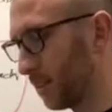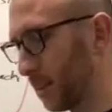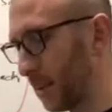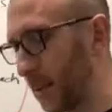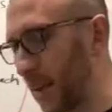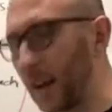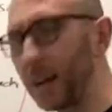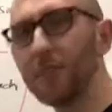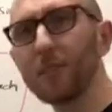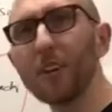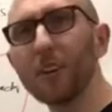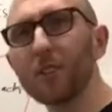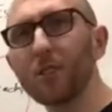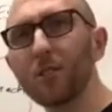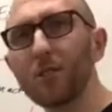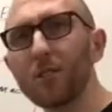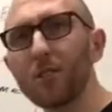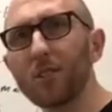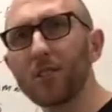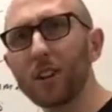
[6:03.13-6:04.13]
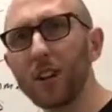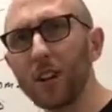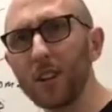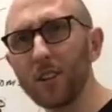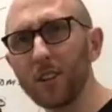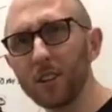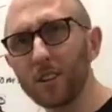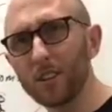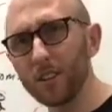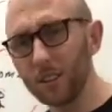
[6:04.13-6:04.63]
And I'm going to switch
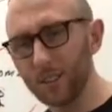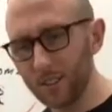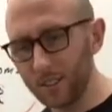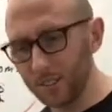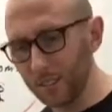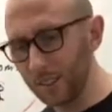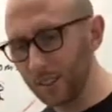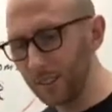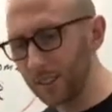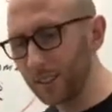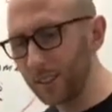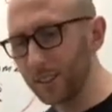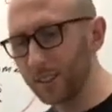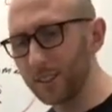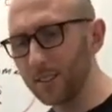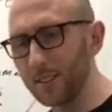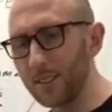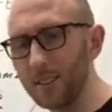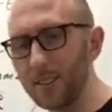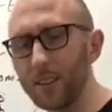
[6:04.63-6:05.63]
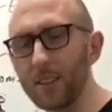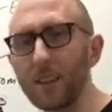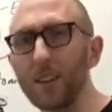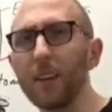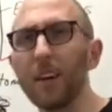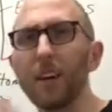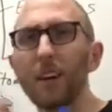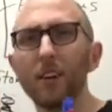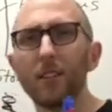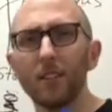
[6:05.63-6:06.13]
colors here so you can see the
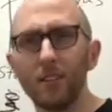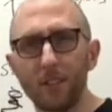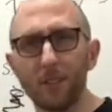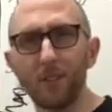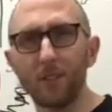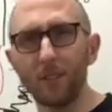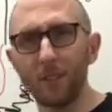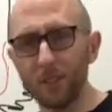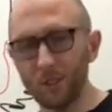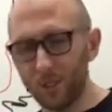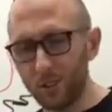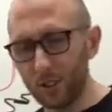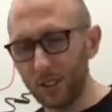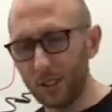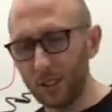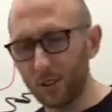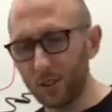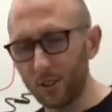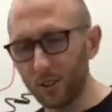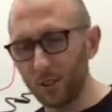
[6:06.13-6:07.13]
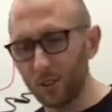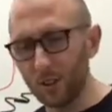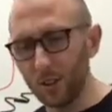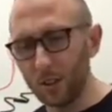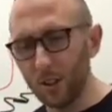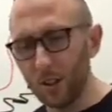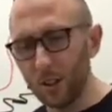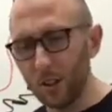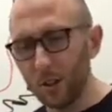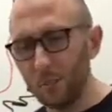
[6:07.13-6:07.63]
differentiation
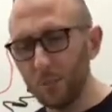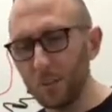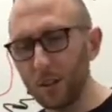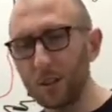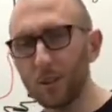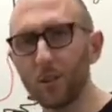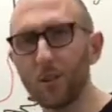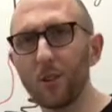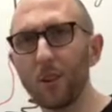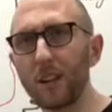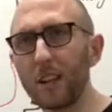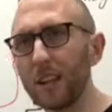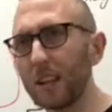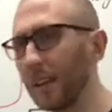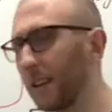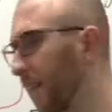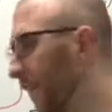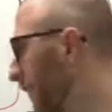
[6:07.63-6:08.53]
between